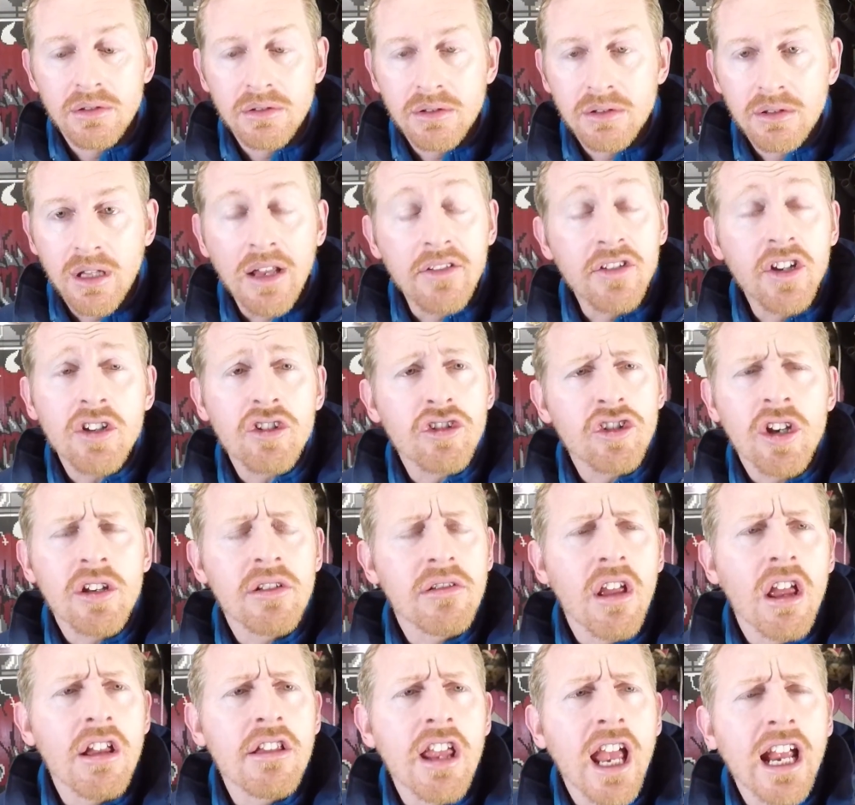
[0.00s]

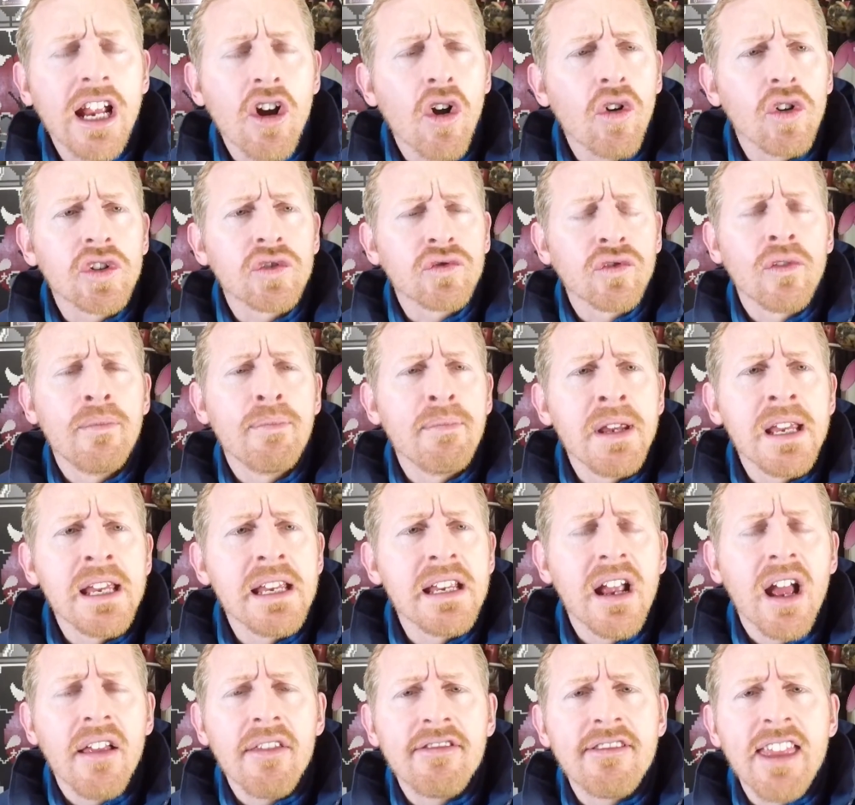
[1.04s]
That goes from
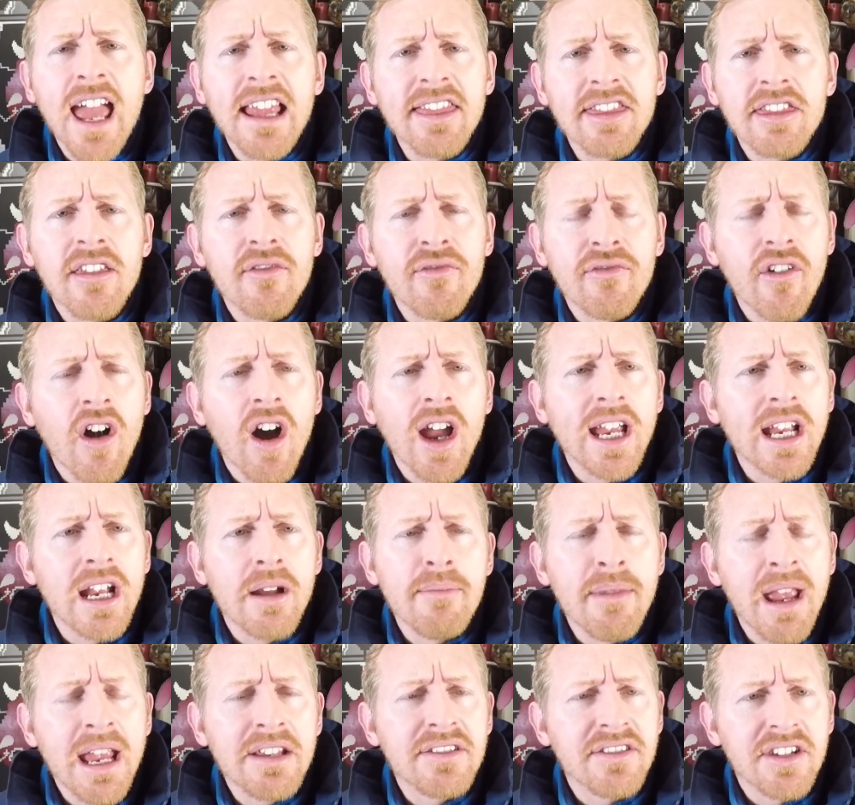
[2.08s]
being a death-defying
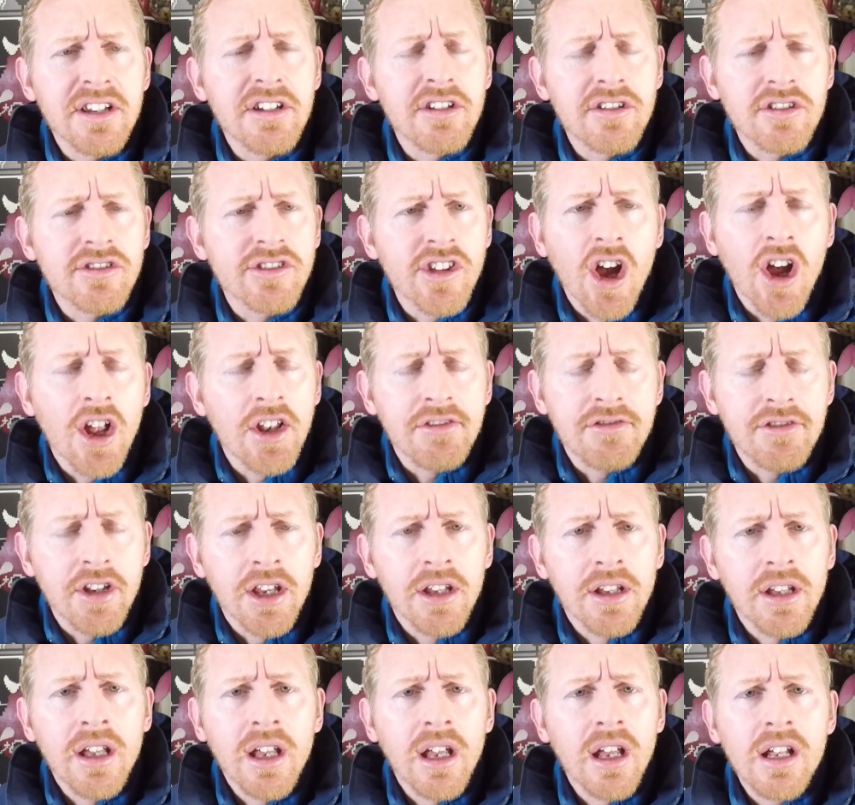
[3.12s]
amazing stunt
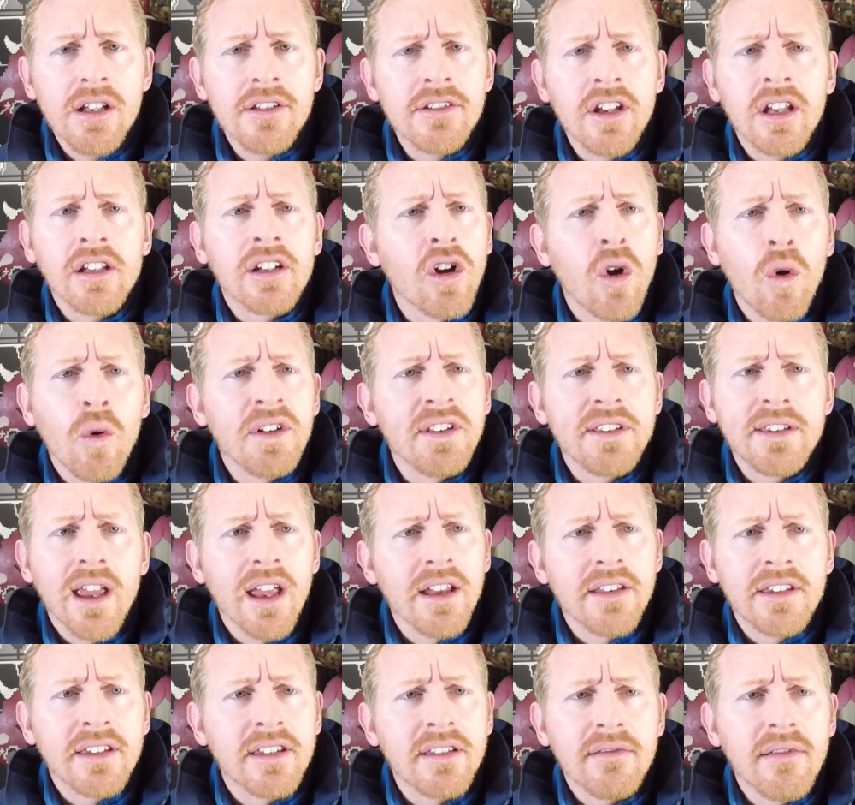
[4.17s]
to going
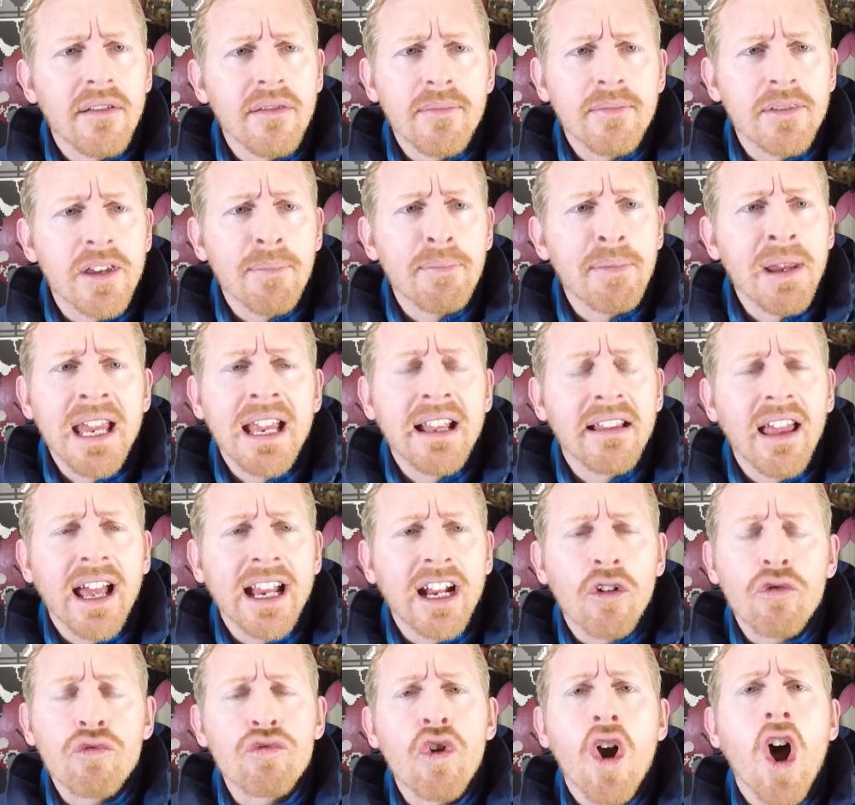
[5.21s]
to being like
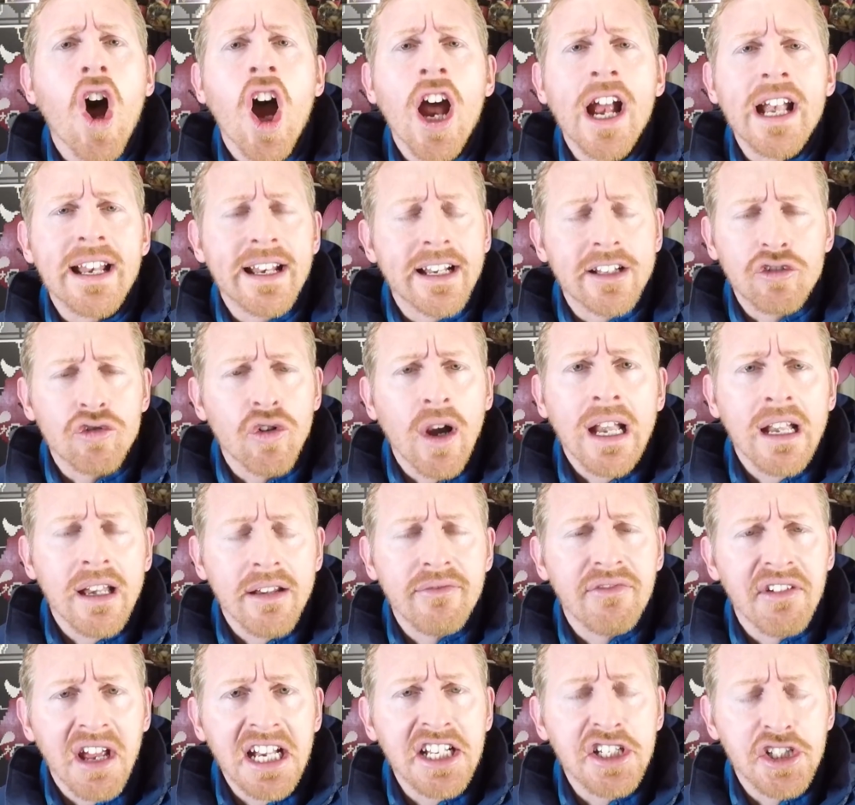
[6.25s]
a ride at Great
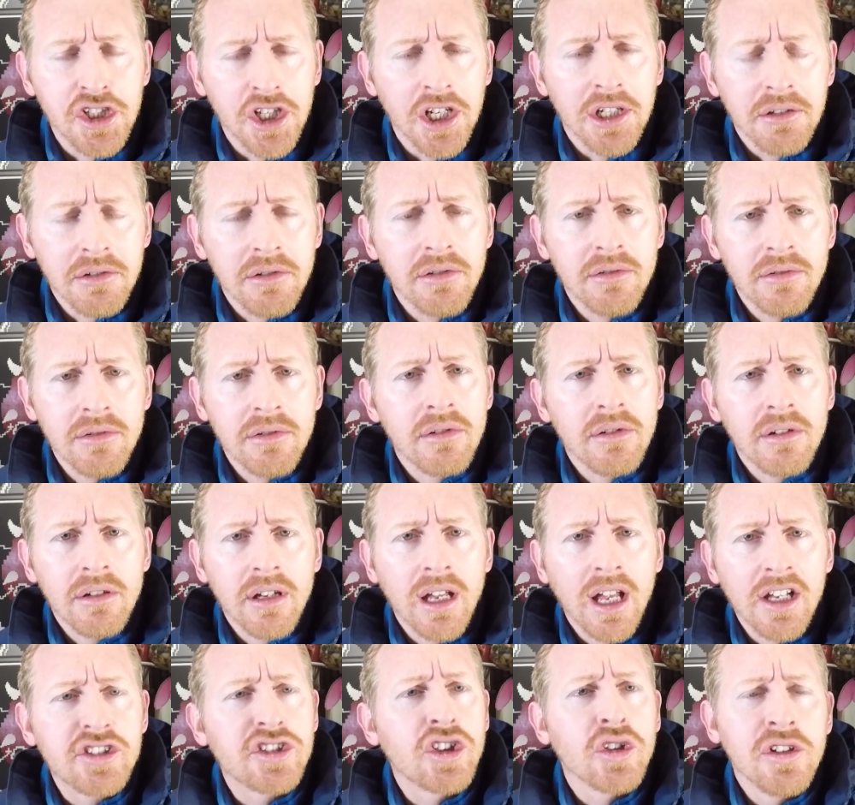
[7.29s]
Adventure.
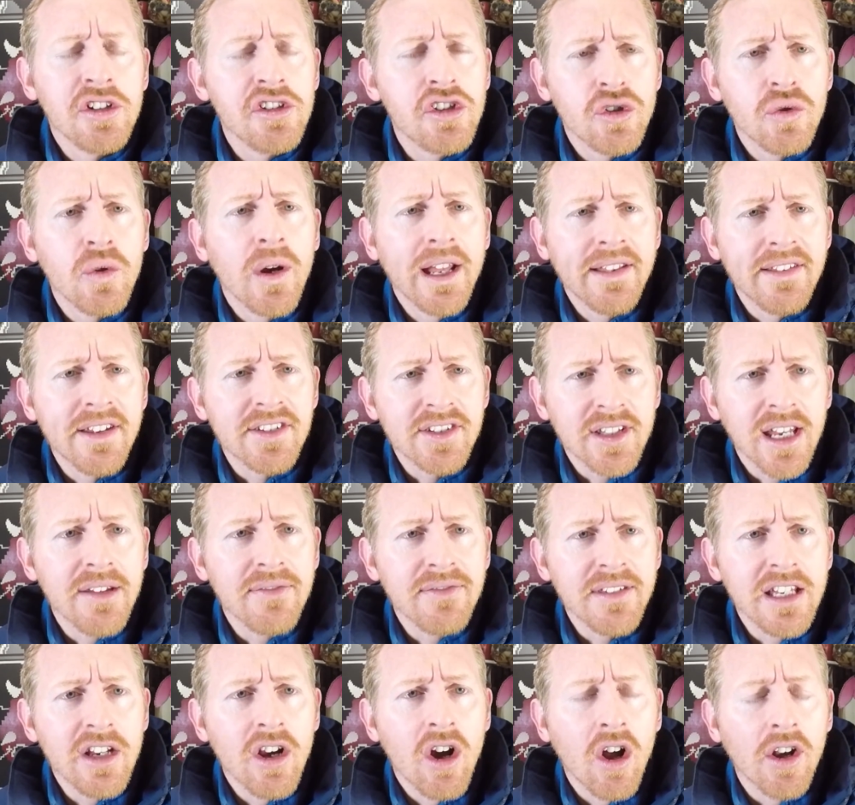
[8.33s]
As soon as you add the
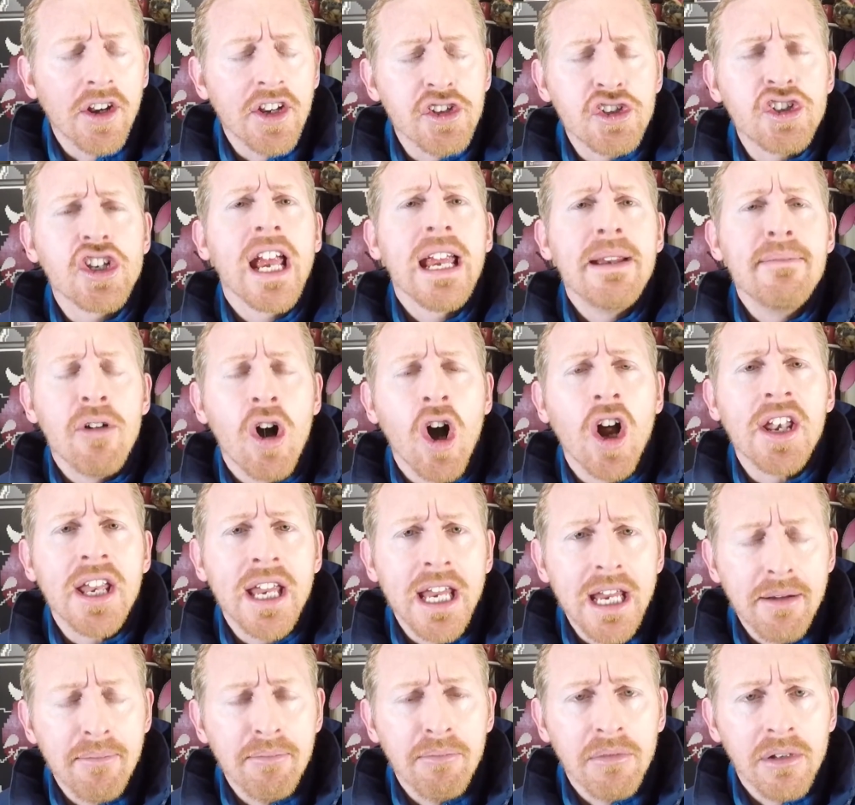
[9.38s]
safety harness. Shame on
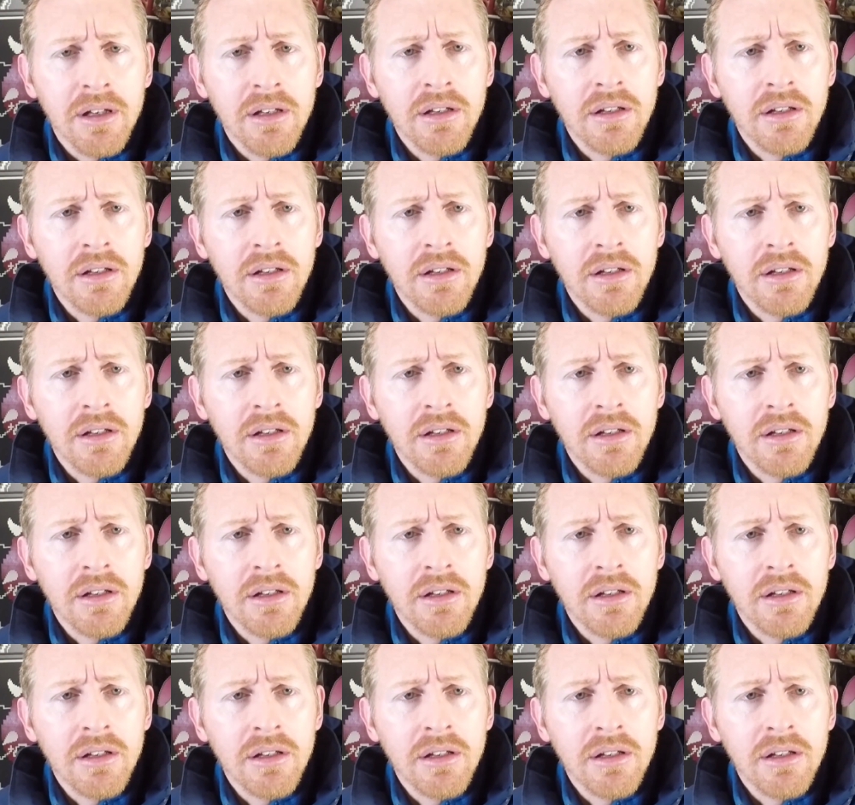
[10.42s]
him.